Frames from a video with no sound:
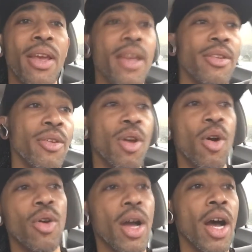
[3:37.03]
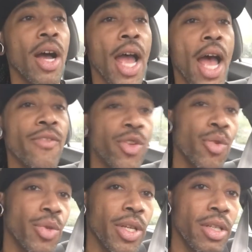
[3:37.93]
you know, have
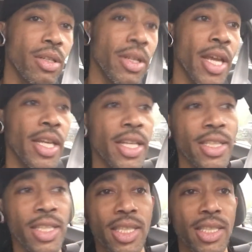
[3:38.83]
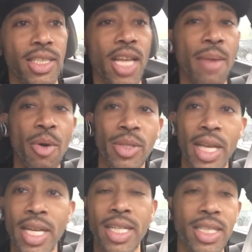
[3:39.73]
union. They can exist
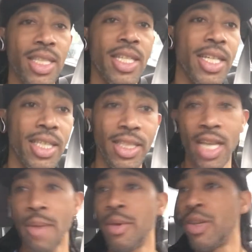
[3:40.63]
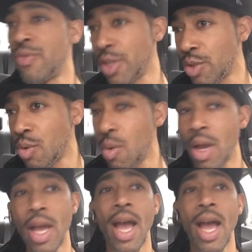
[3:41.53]
simultaneously in the same individual.